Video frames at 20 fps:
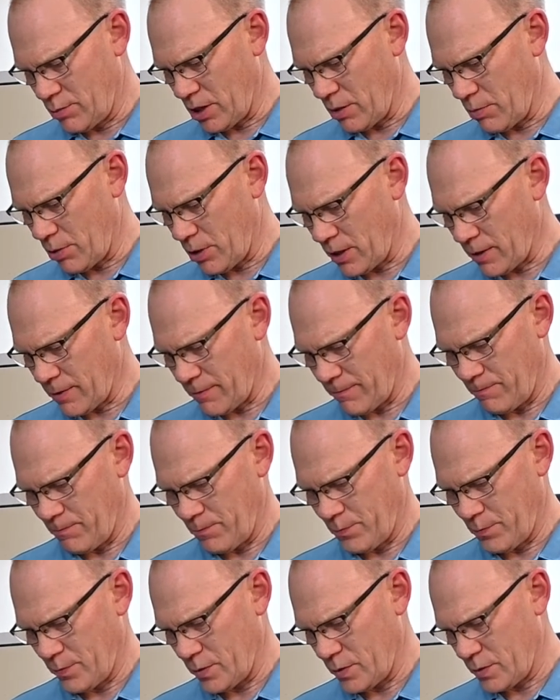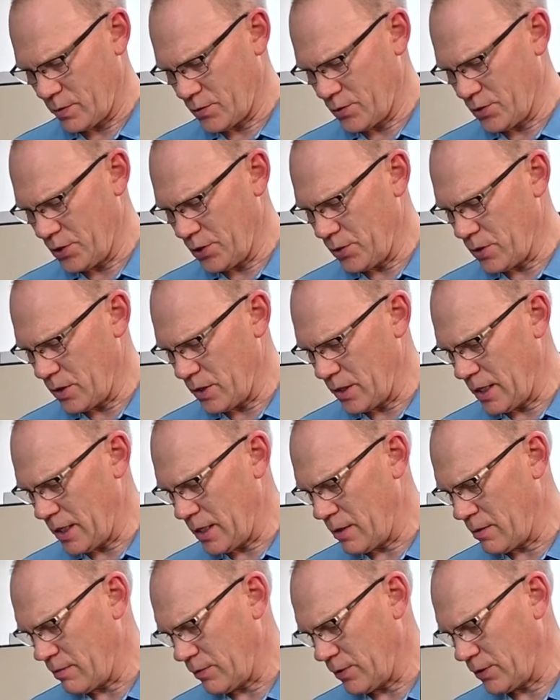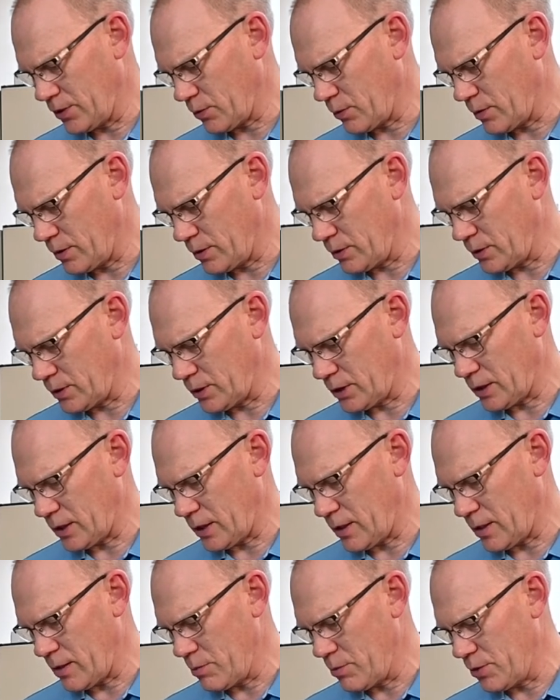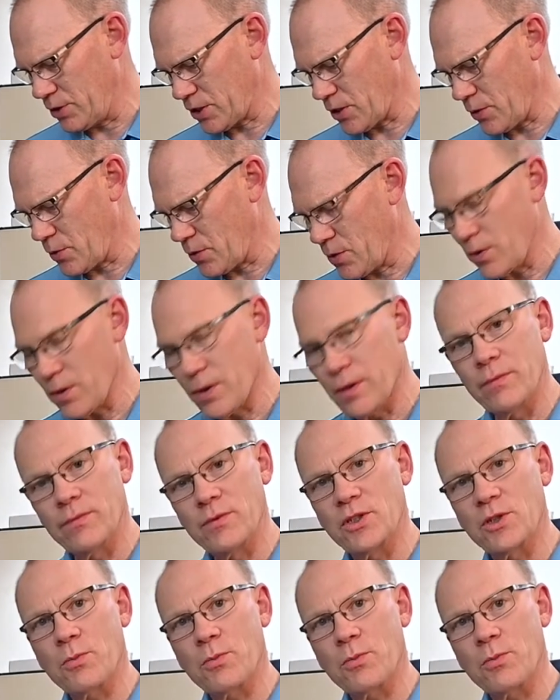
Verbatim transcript: pipette. Turn the unit on. This one, it's a Misco unit.